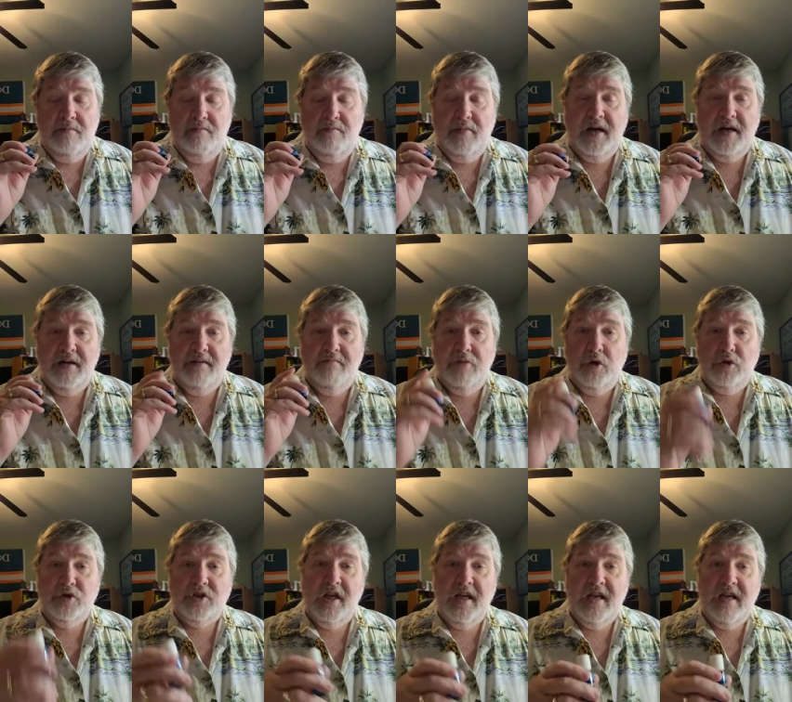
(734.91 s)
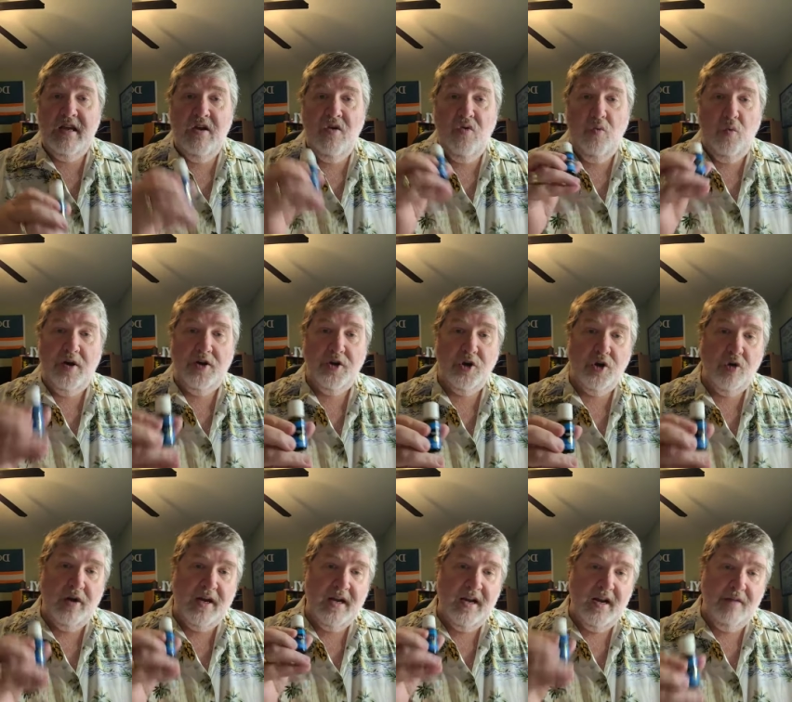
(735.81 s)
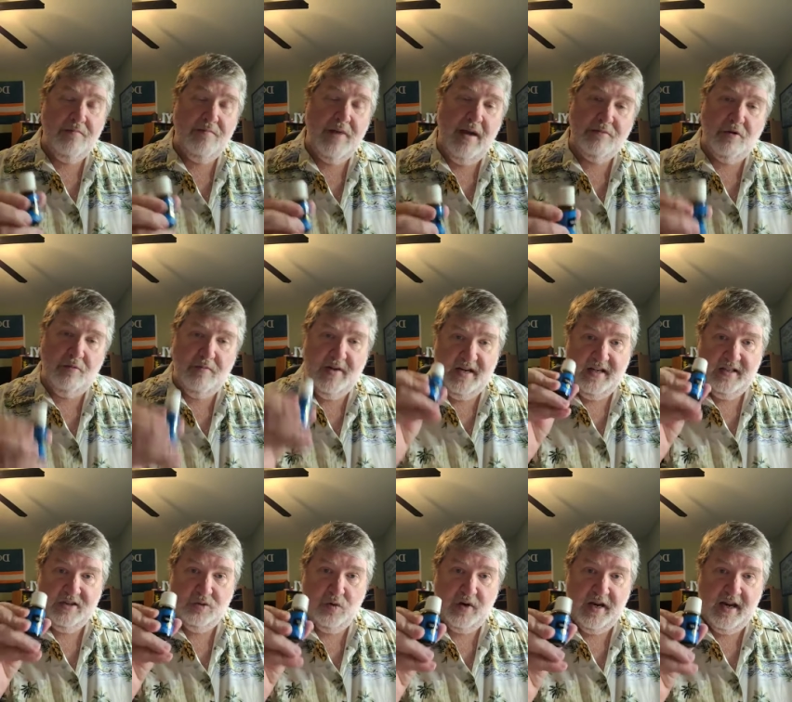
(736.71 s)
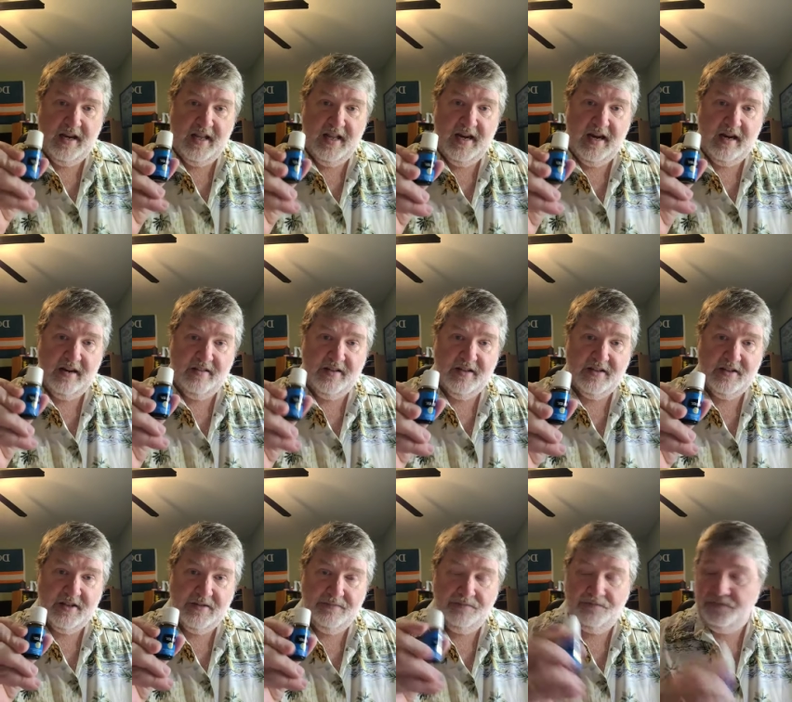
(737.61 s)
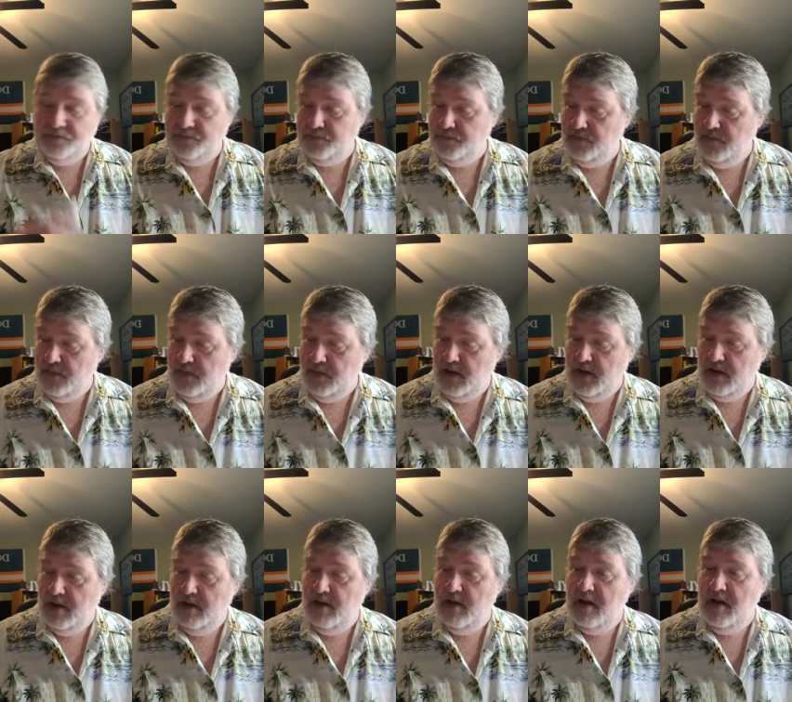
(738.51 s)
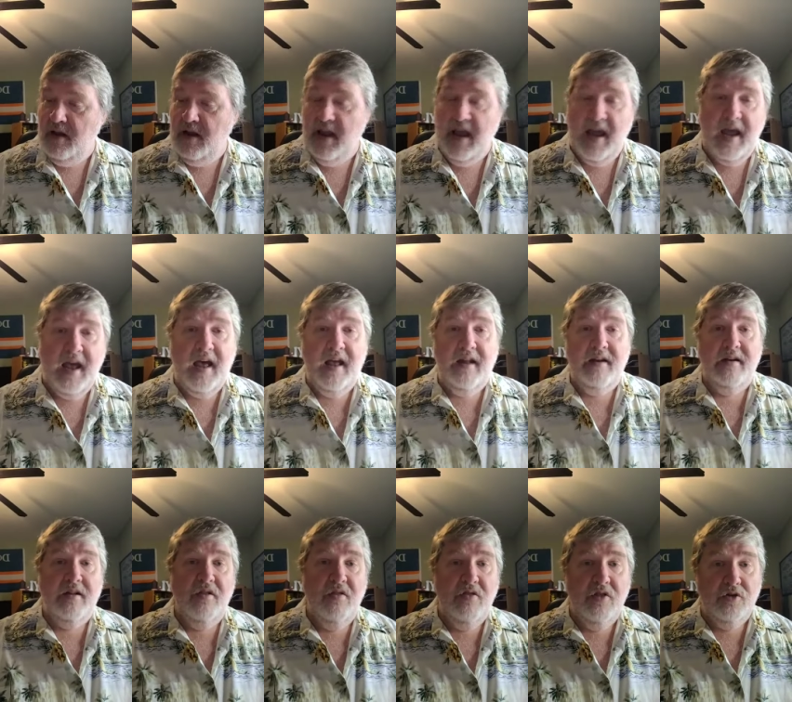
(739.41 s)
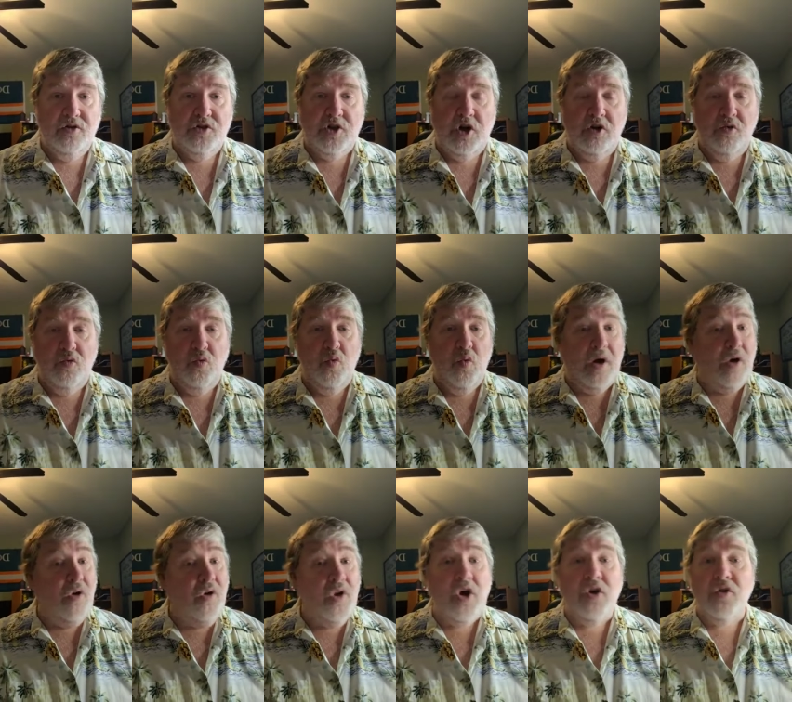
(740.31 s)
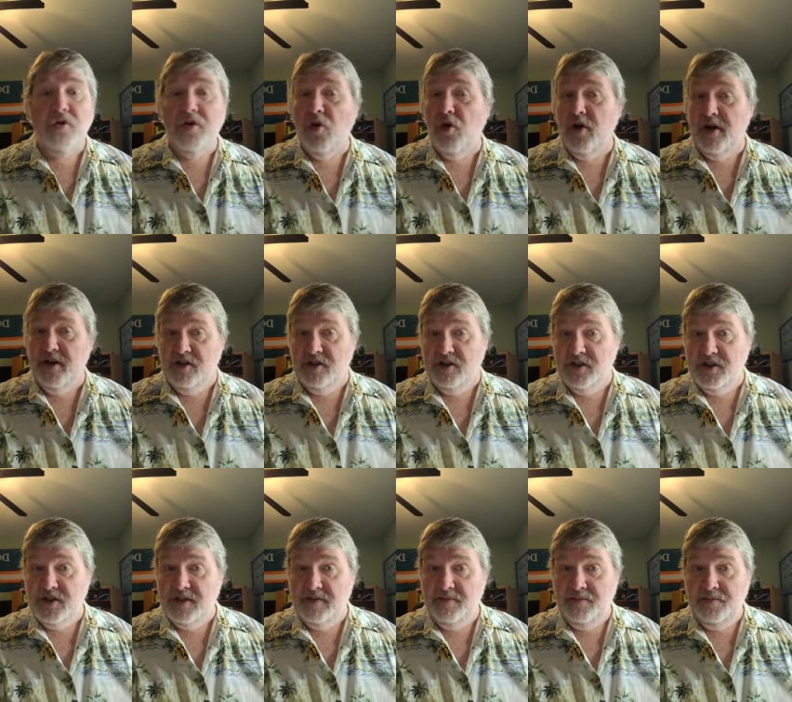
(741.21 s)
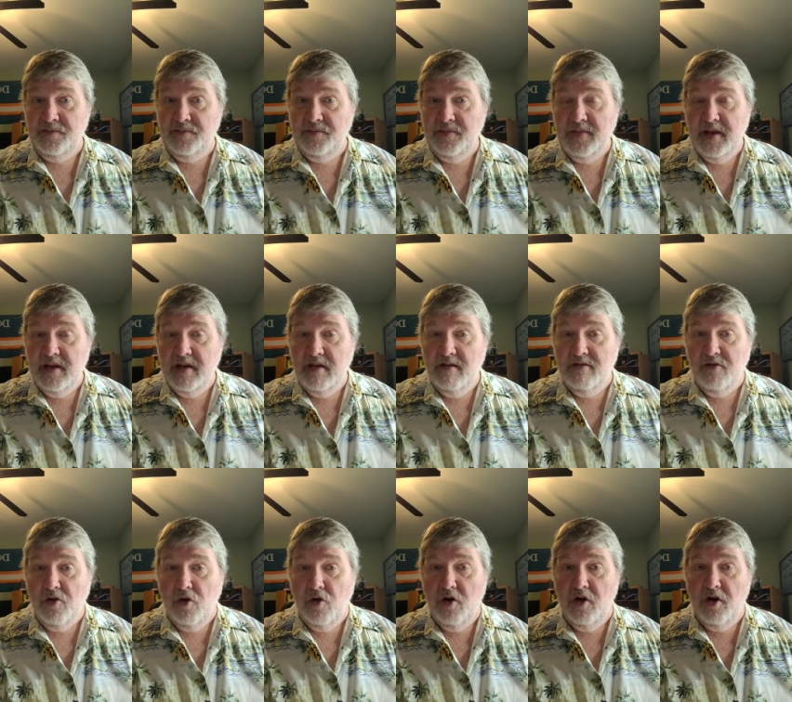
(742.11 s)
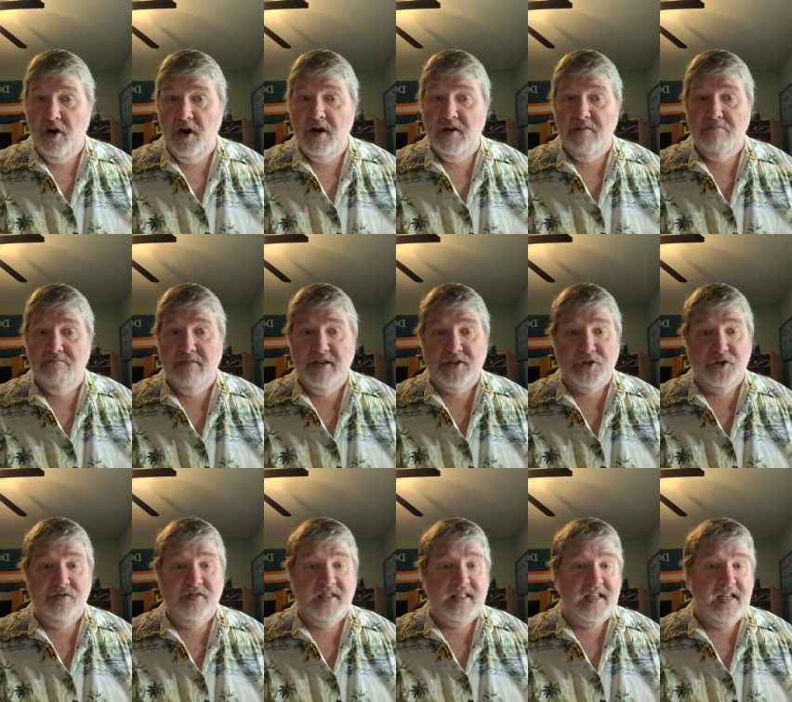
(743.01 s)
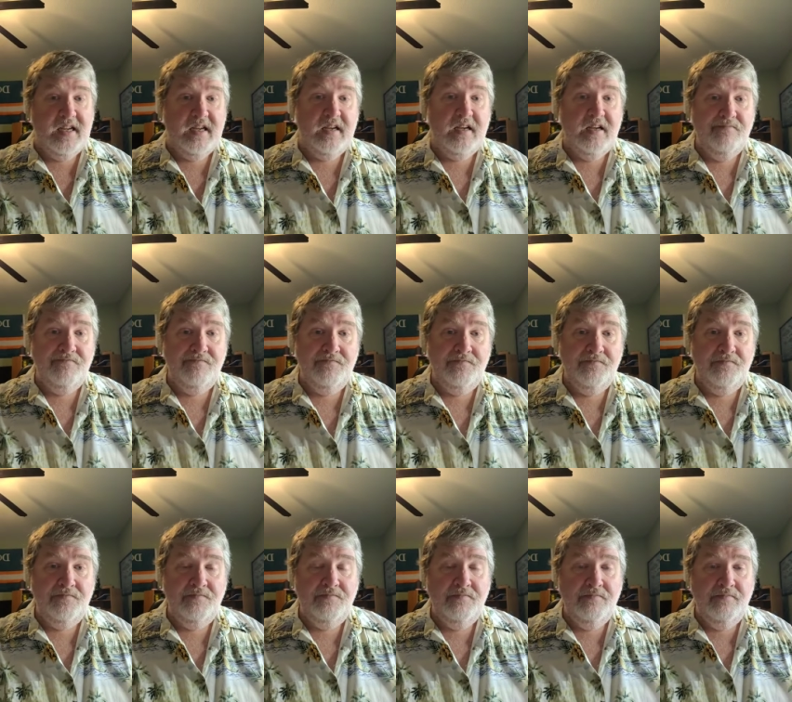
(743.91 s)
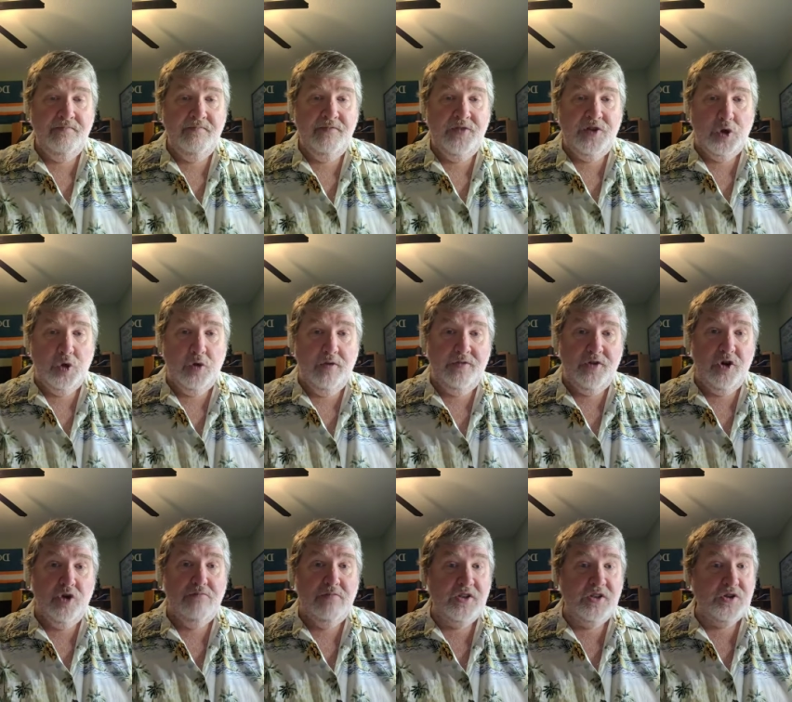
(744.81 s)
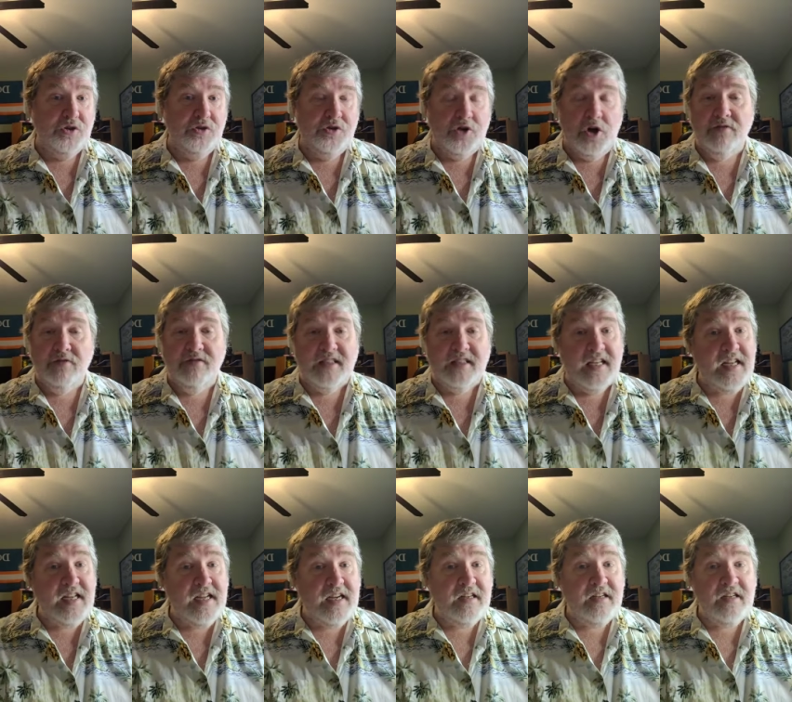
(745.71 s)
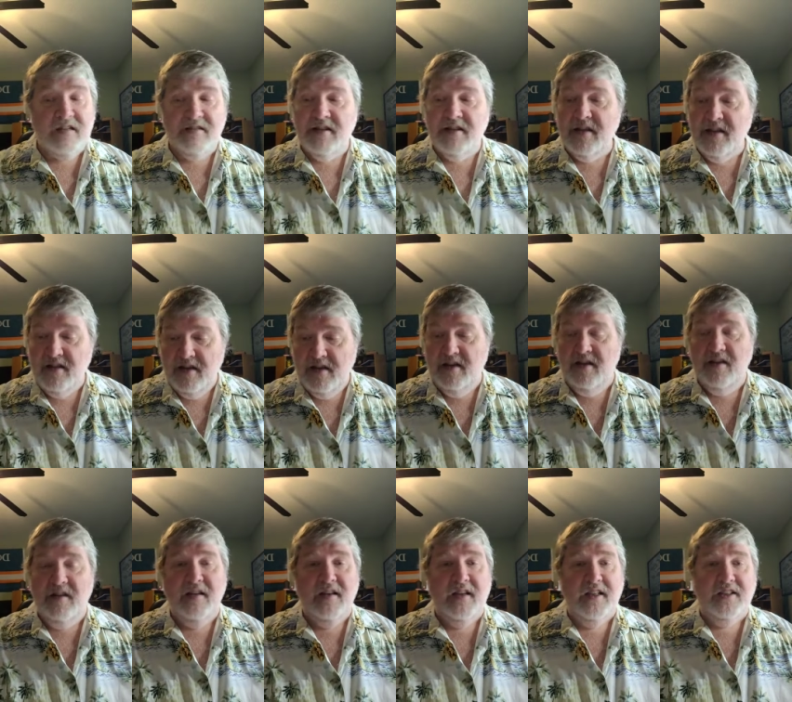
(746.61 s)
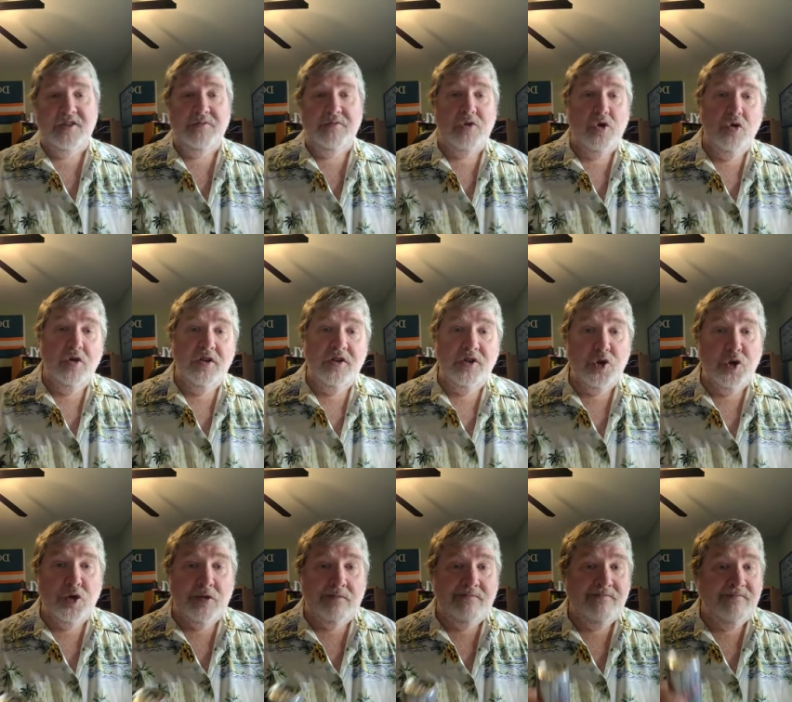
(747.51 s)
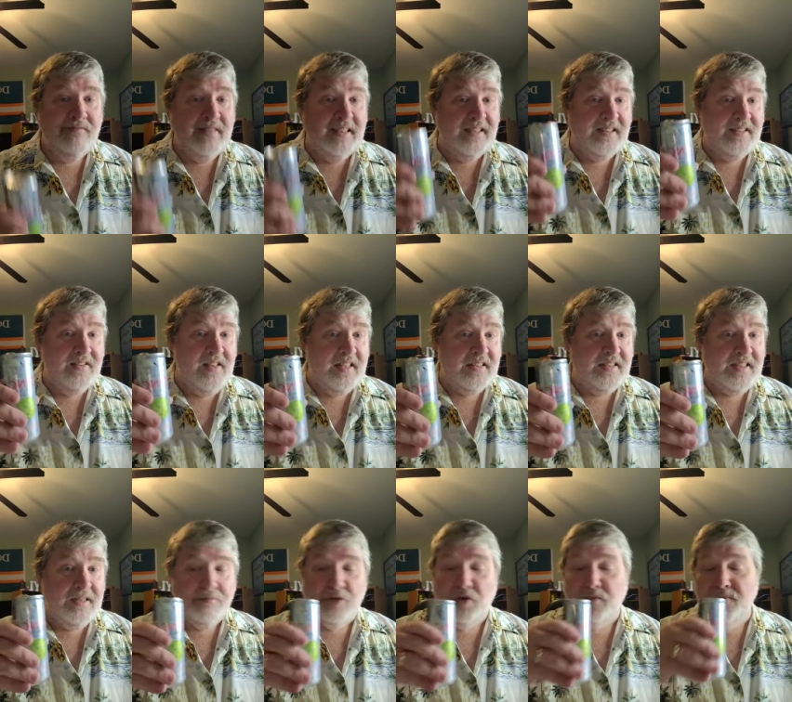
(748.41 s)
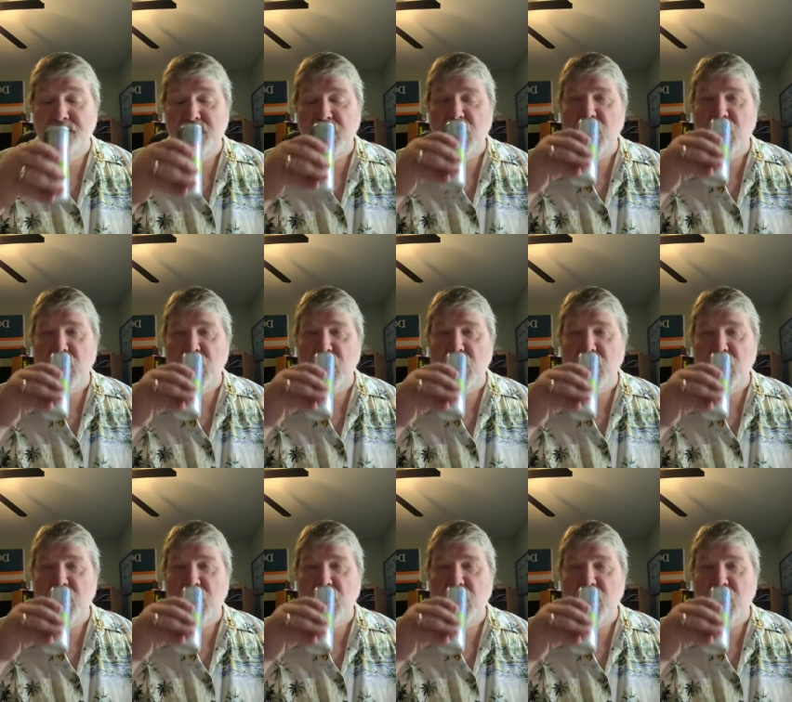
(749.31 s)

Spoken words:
But mostly wintergreen and peppermint is what I get out of this. And those are well-known oils for muscle fatigue. So if your muscles are fatigued, get some Cool Azul. It's that simple.